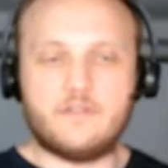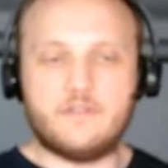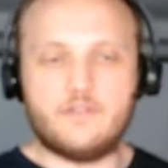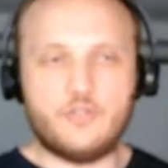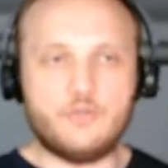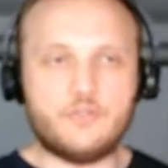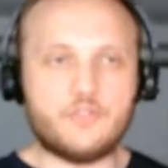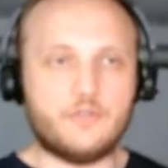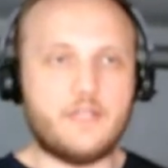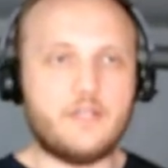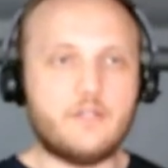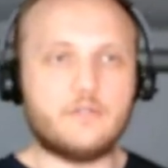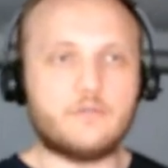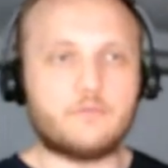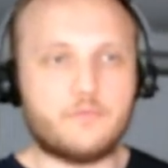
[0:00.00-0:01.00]
Due to
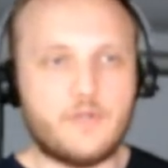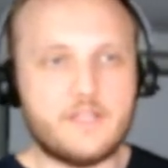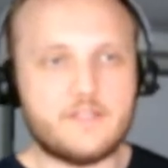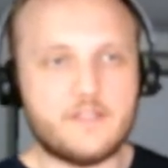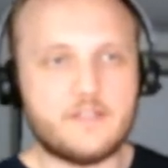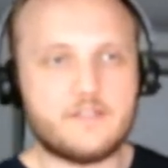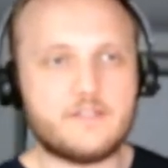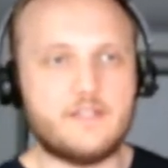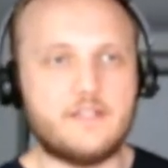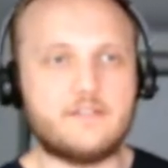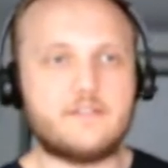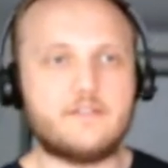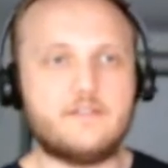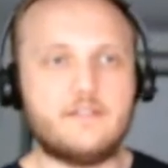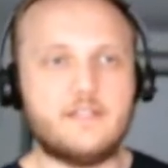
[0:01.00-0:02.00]
legal reasons,
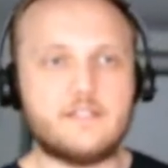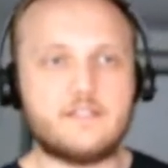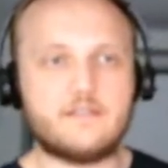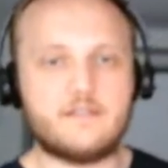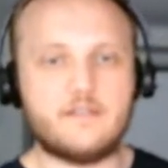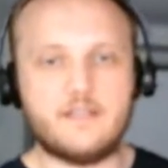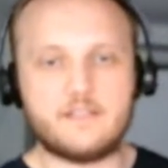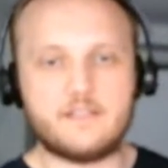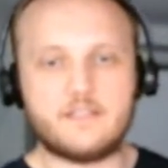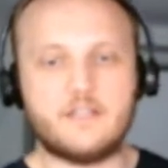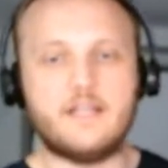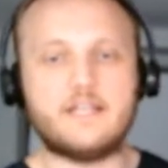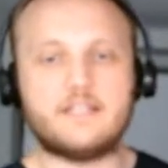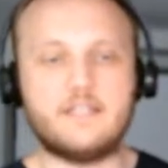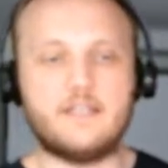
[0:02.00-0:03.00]
since this is
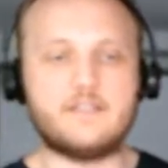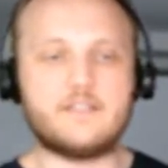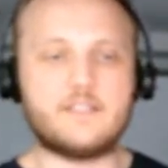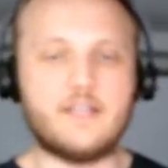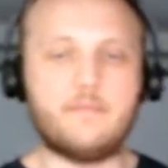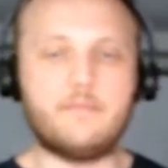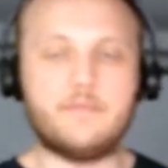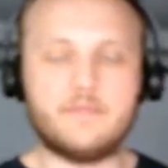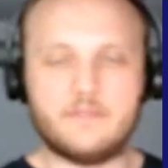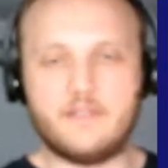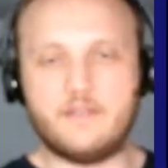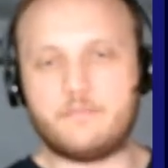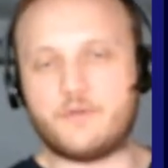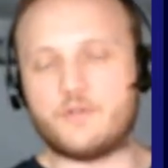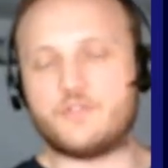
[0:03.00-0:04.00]
collecting some
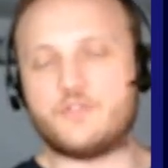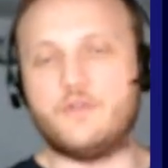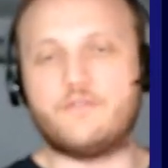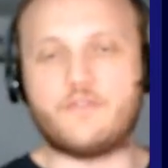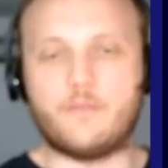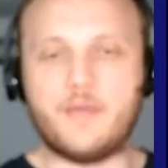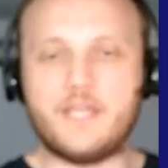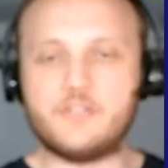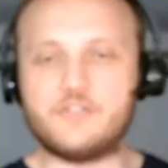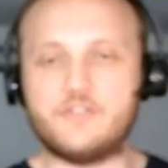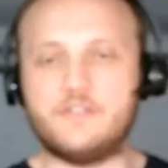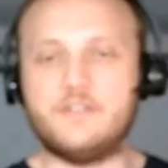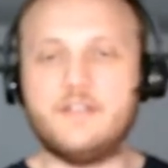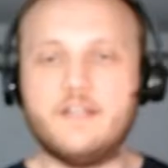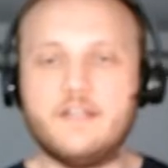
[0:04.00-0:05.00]
personal
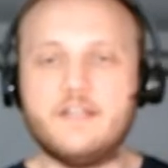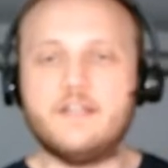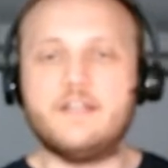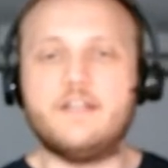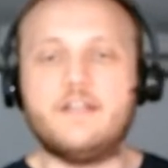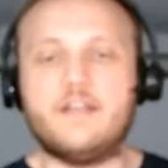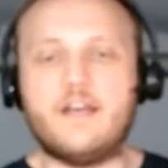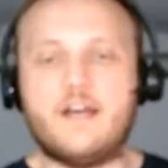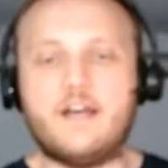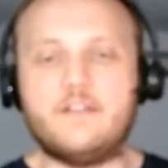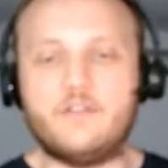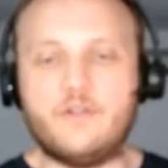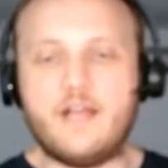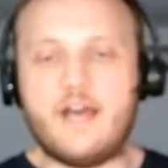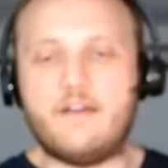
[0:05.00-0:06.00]
information,
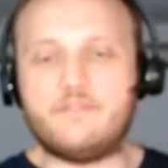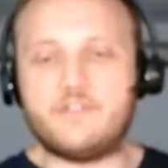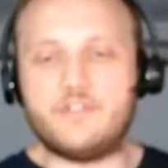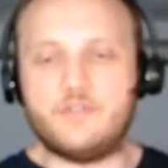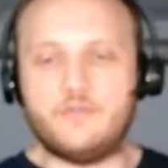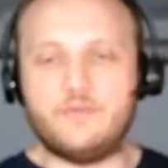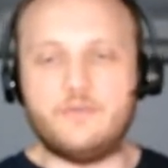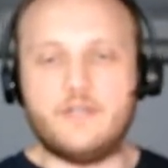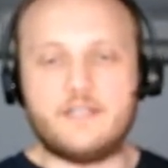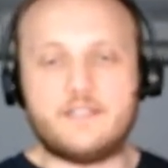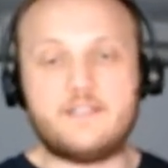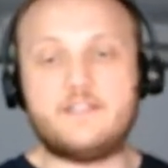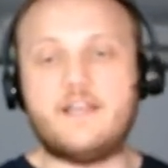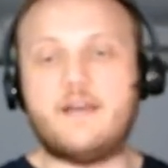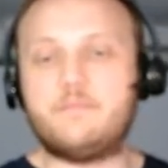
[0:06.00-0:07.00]
they'll have to
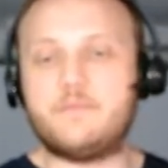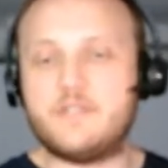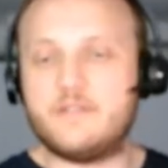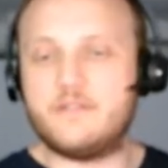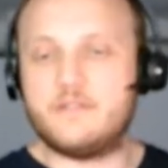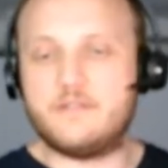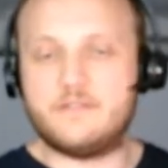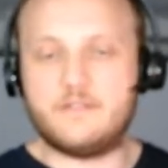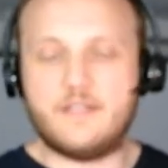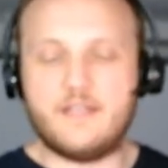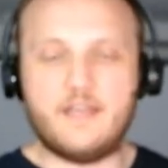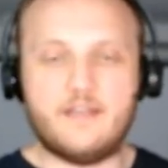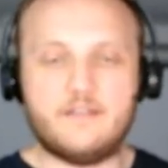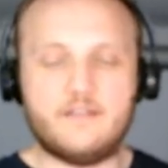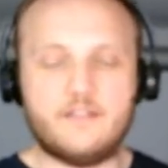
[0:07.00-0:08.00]
accept
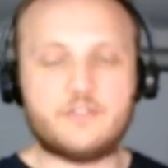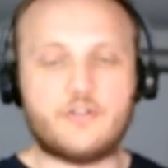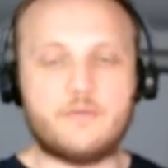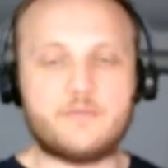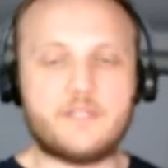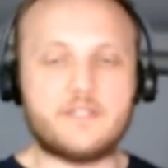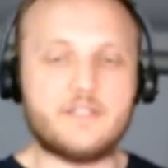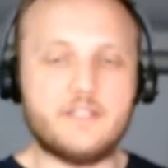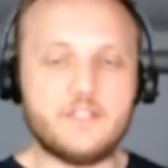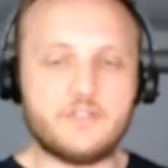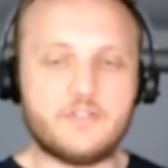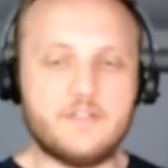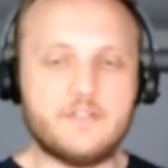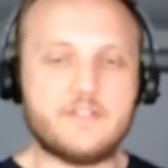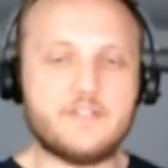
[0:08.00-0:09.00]
the terms and
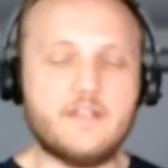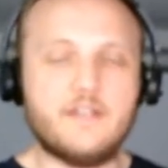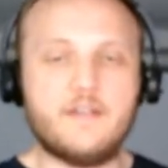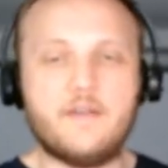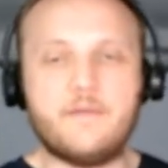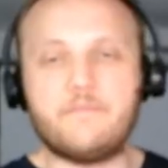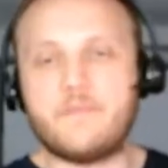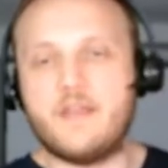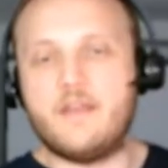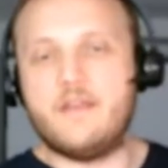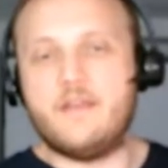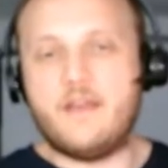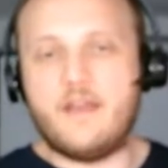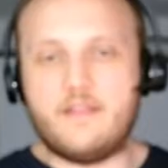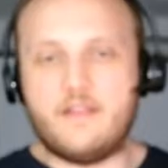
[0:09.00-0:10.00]
conditions,
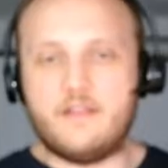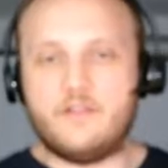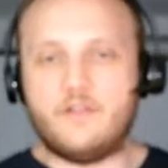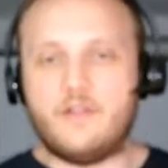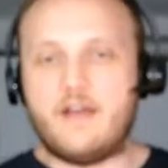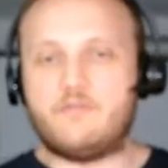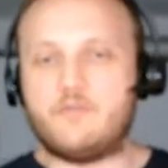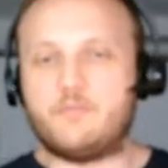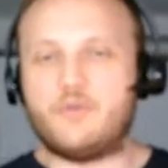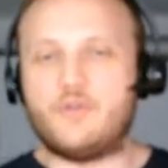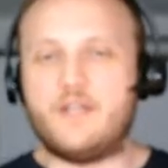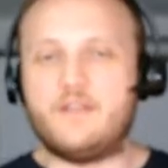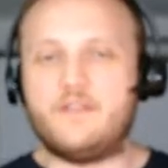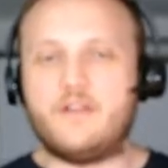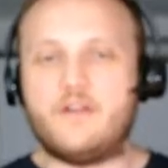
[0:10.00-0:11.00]
and then they'll have to put
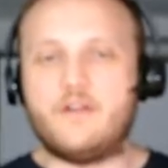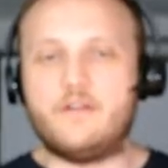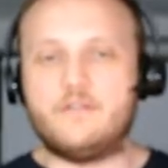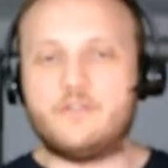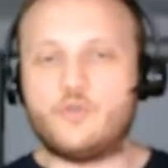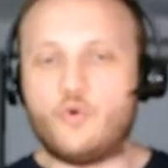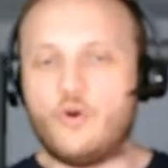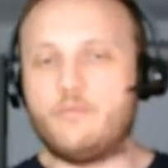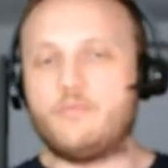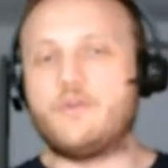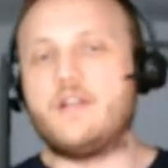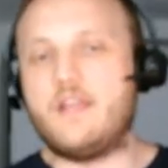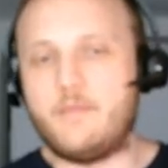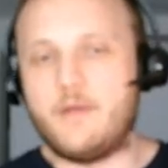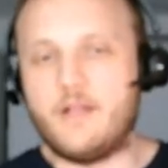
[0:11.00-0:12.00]
in their
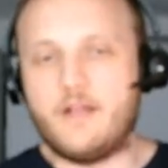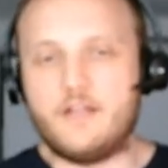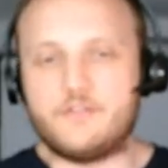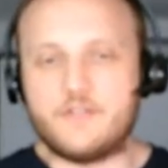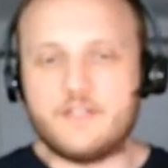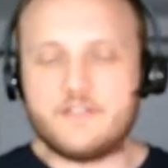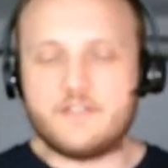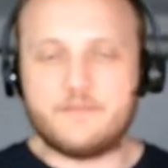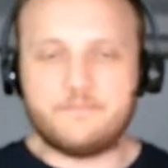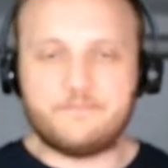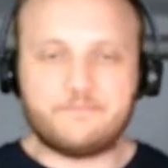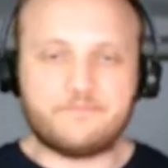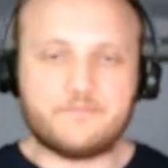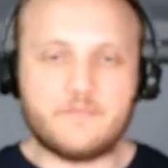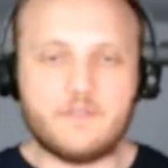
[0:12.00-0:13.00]
corporate email address.
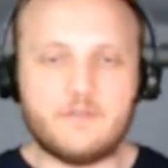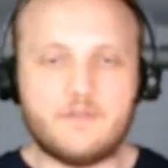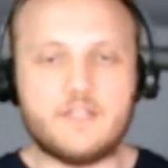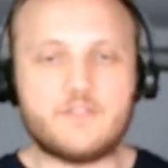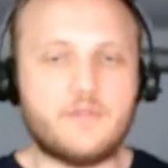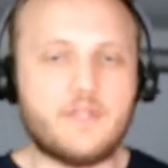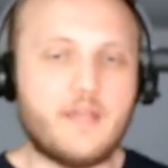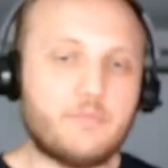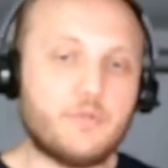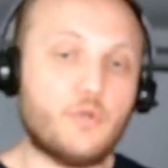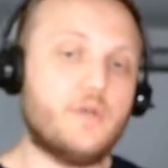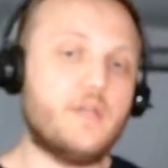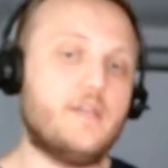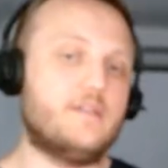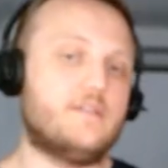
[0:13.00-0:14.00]
All right, so the
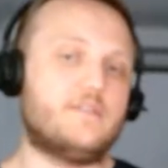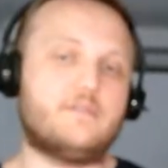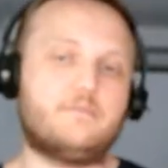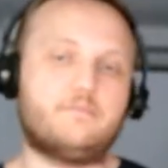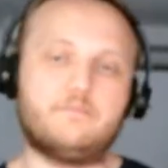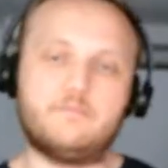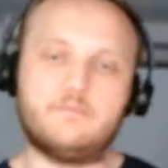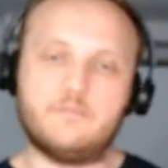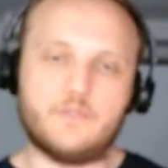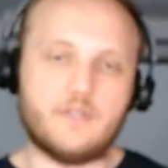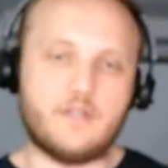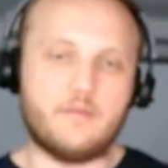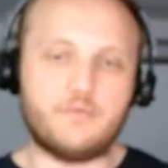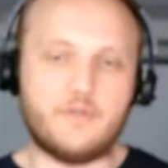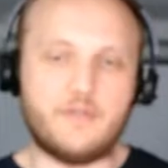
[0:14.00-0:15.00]
employee is
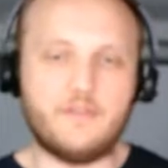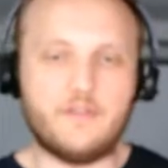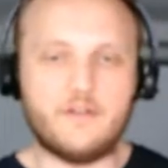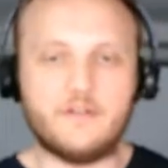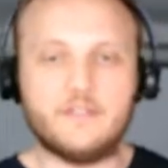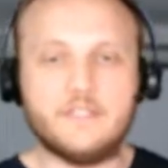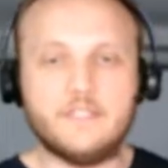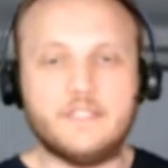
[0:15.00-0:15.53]
going to put in their